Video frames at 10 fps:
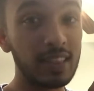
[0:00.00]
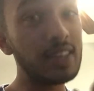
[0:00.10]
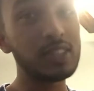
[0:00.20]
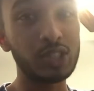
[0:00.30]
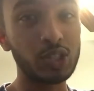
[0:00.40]

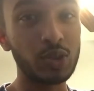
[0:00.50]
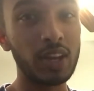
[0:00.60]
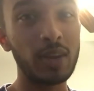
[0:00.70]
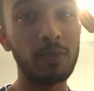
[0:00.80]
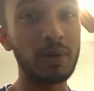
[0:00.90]
This is
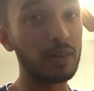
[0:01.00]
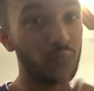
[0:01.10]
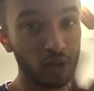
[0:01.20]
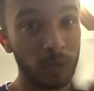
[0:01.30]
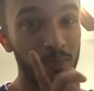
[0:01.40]
straight, but
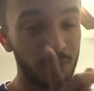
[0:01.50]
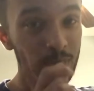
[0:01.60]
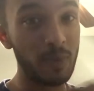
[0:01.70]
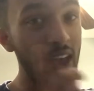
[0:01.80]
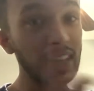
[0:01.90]
for the
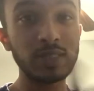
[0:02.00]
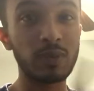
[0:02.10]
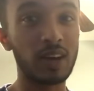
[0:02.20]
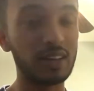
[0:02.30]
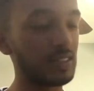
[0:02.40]

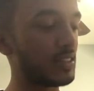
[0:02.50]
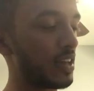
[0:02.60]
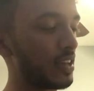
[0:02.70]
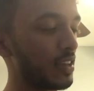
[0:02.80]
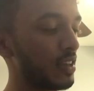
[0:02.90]
Xbox, it's
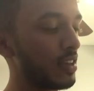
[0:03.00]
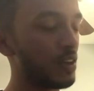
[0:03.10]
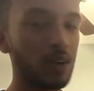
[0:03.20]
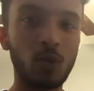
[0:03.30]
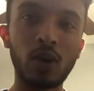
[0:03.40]
like
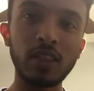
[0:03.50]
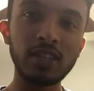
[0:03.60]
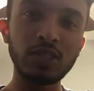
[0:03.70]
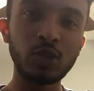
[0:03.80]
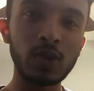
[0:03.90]
one of
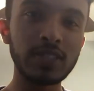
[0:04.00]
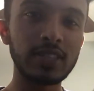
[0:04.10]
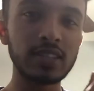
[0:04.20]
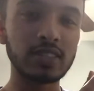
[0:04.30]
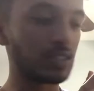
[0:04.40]
these
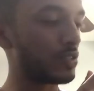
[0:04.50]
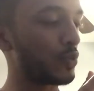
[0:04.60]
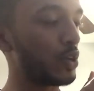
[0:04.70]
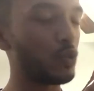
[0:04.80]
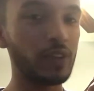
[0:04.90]
joysticks is
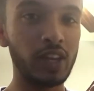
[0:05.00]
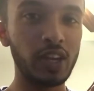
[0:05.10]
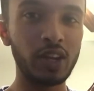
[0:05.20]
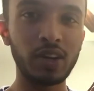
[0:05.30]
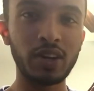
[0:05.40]
right over
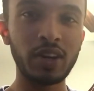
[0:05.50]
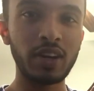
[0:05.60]
here.